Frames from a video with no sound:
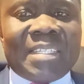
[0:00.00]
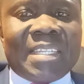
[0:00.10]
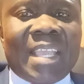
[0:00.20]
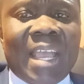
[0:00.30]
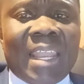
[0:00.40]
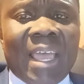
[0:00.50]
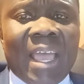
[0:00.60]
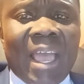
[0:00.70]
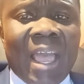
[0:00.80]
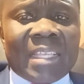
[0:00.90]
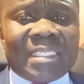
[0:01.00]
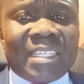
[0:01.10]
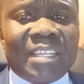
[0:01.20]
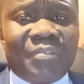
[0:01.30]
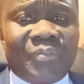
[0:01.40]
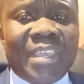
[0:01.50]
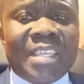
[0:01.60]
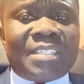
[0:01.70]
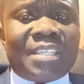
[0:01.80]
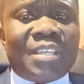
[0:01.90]
in Ghana are still
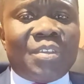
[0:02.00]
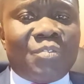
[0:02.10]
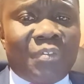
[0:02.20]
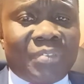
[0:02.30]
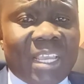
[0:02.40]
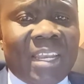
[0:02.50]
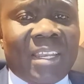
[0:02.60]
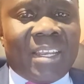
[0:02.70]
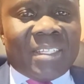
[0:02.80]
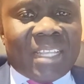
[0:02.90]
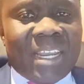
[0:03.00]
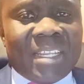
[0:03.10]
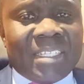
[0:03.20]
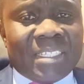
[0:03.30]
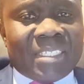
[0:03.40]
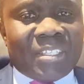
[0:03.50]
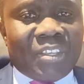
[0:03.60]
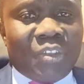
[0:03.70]
faced with challenges